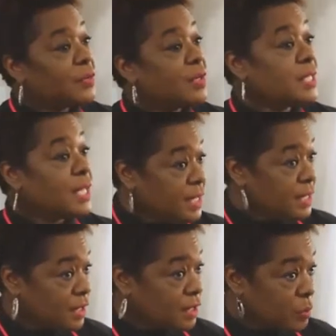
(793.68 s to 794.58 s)
different
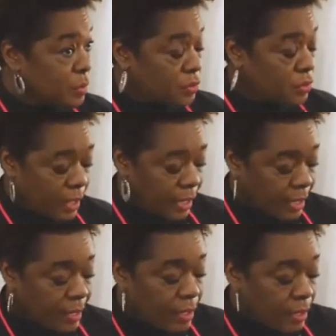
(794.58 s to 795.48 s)
tasting spoons,
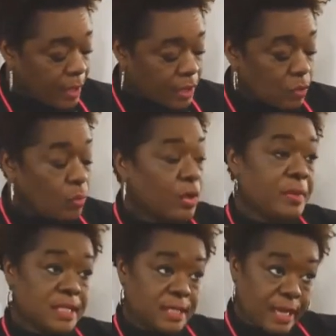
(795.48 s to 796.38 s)
okay? Because we
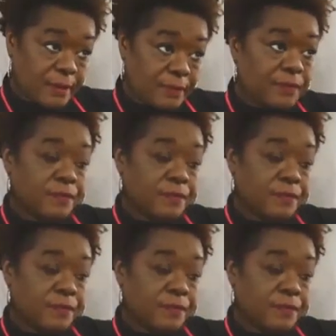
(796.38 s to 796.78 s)
want to be safe